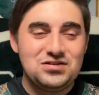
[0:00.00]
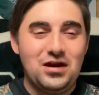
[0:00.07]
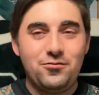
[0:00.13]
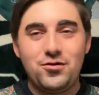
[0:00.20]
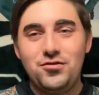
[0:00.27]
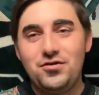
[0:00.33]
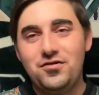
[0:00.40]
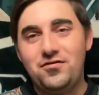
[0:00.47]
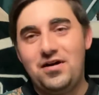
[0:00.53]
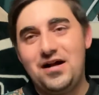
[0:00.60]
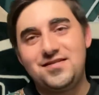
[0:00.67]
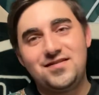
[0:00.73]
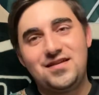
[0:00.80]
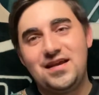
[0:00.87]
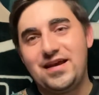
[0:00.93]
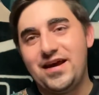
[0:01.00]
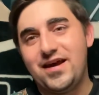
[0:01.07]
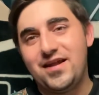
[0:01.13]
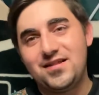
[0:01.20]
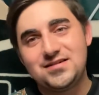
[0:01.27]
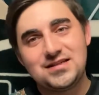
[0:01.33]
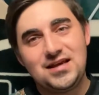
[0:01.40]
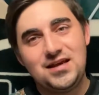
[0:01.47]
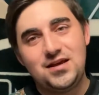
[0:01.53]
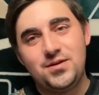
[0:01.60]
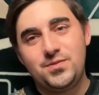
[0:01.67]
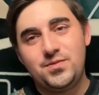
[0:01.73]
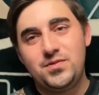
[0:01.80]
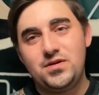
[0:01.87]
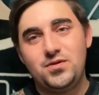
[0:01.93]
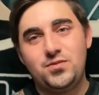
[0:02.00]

not really a lot to take out of this game.